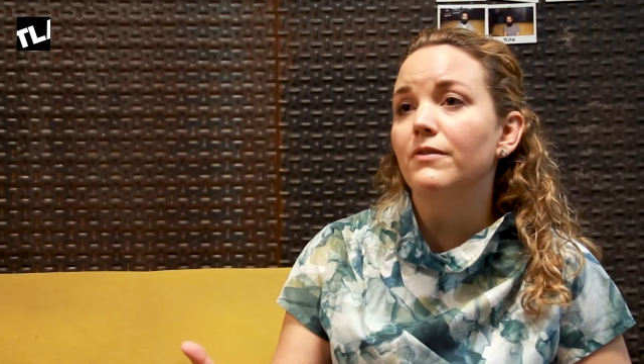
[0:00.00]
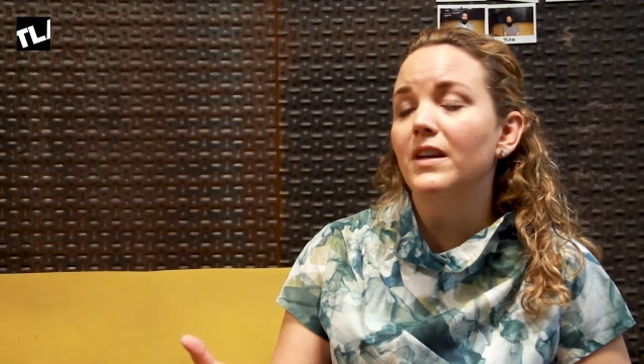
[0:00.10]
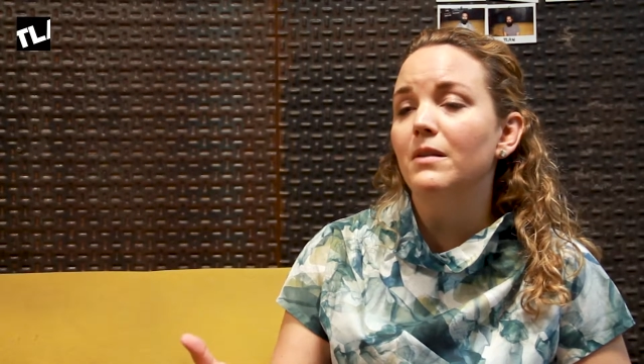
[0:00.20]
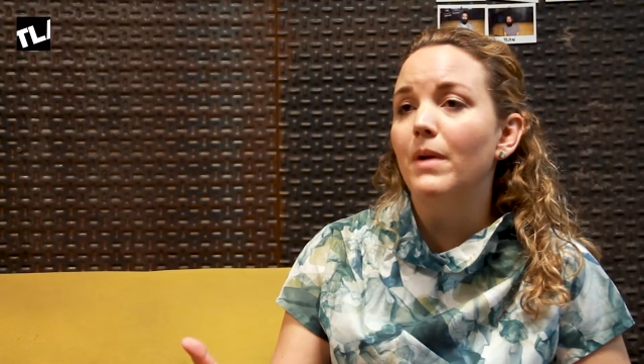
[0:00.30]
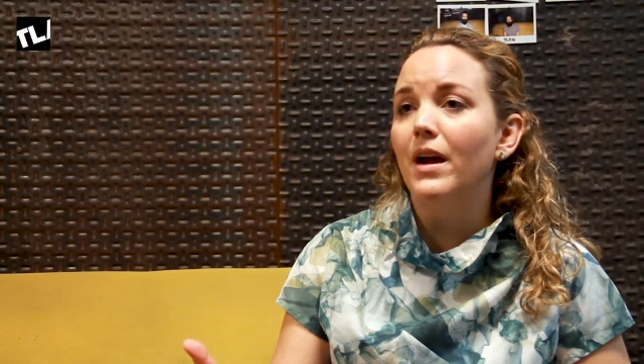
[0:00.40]

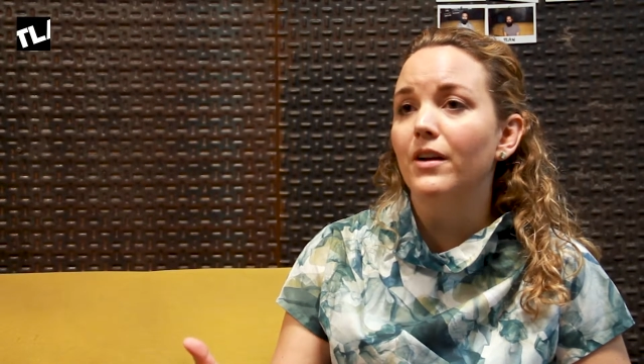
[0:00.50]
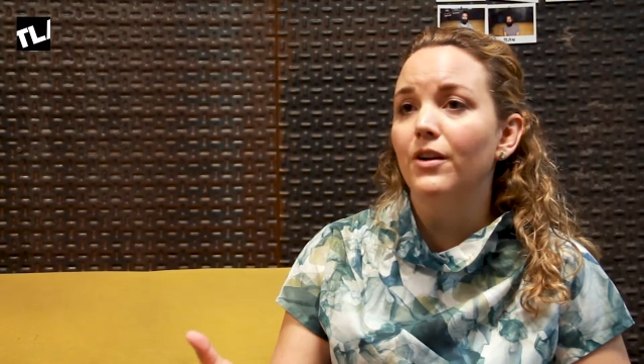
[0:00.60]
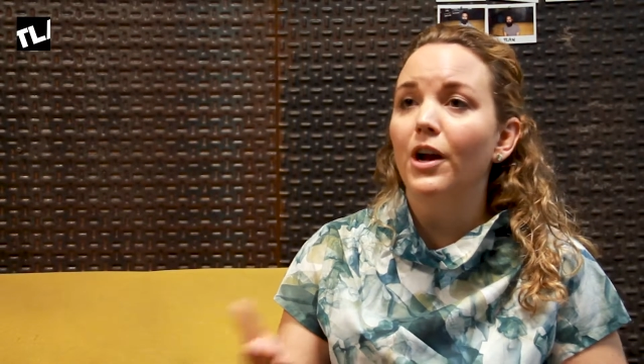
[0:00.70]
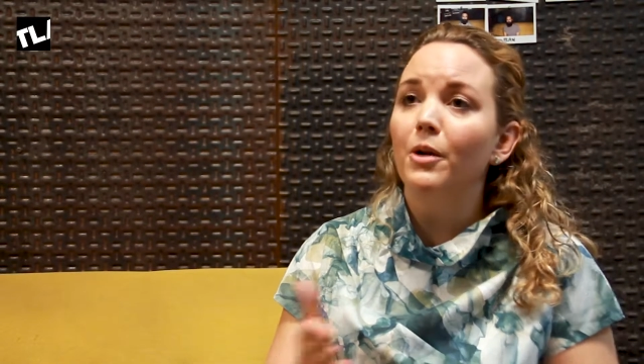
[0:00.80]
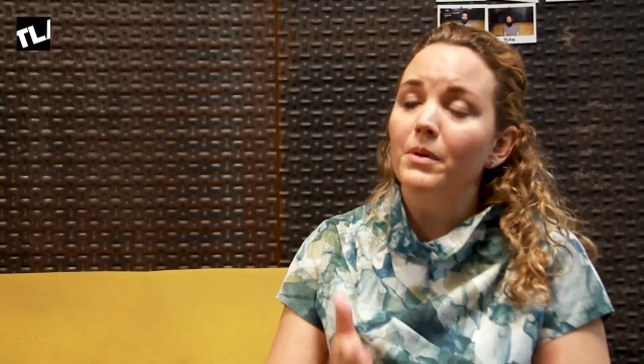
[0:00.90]
feedback
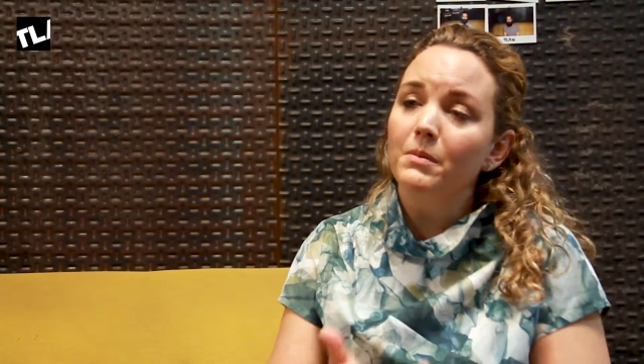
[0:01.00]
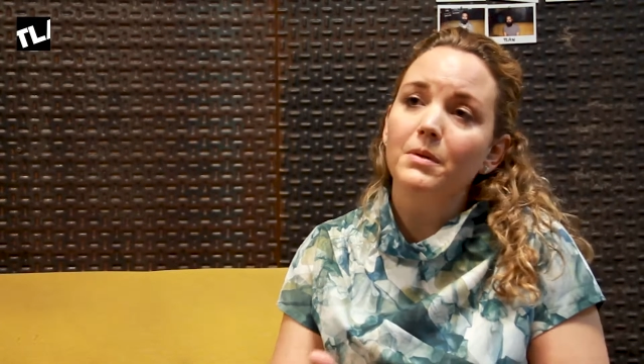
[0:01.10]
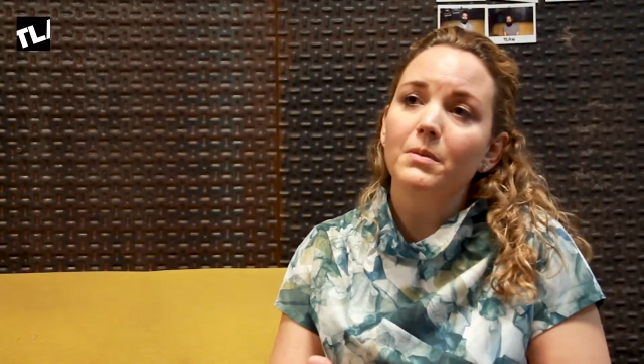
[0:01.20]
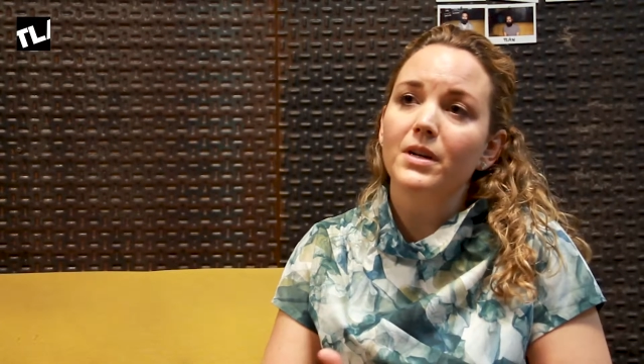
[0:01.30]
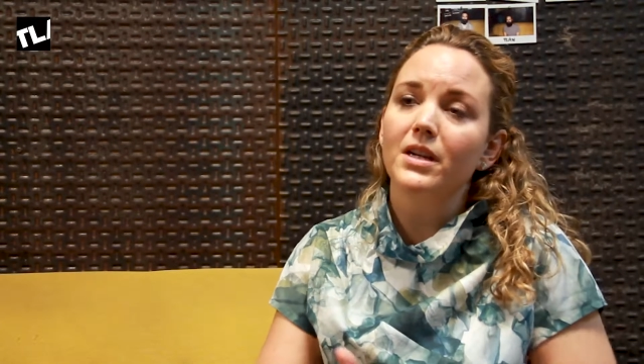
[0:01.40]
or helping
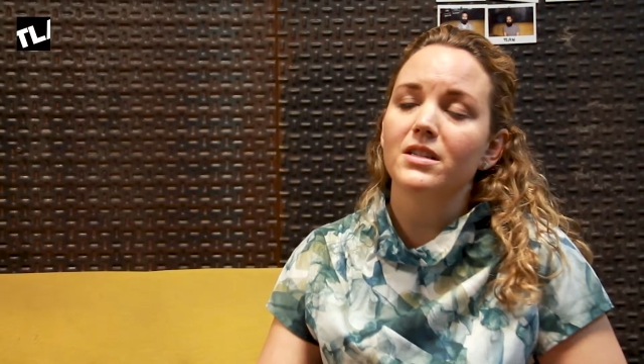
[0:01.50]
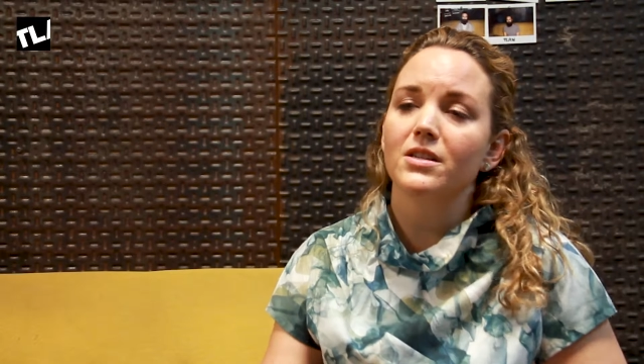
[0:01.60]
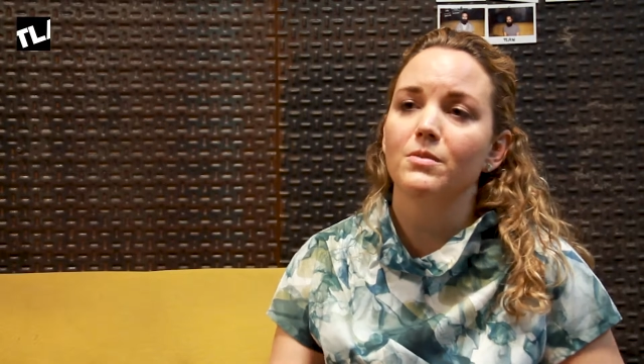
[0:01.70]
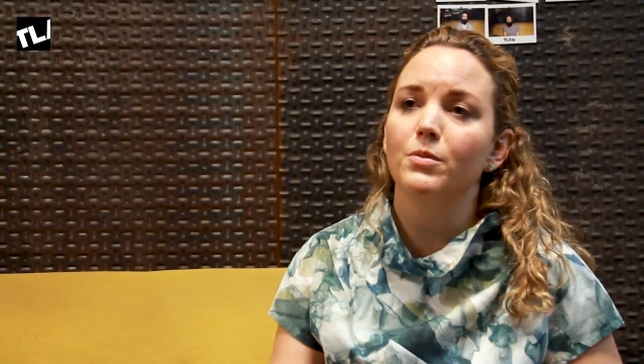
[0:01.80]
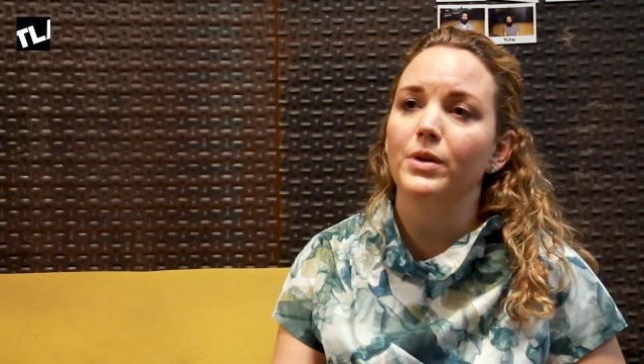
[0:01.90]
people to get
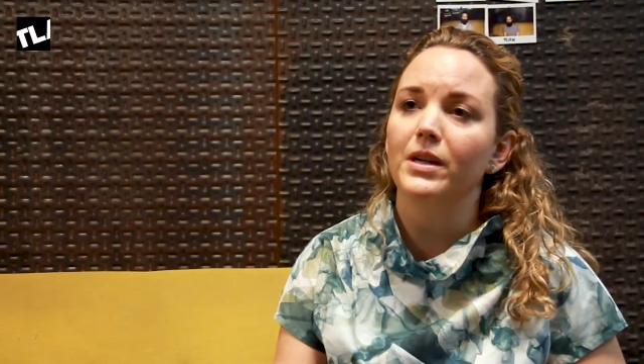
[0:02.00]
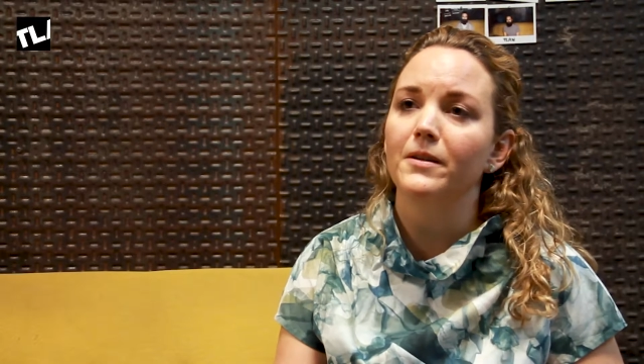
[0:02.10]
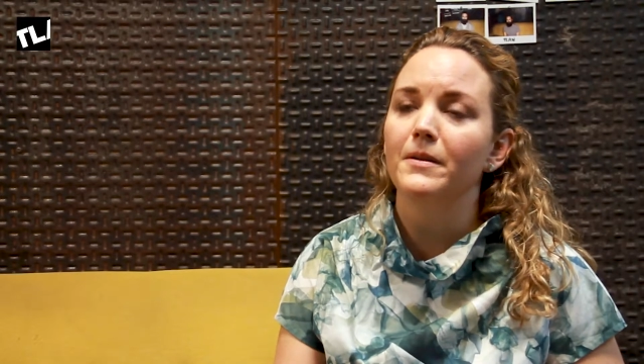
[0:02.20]
to the point?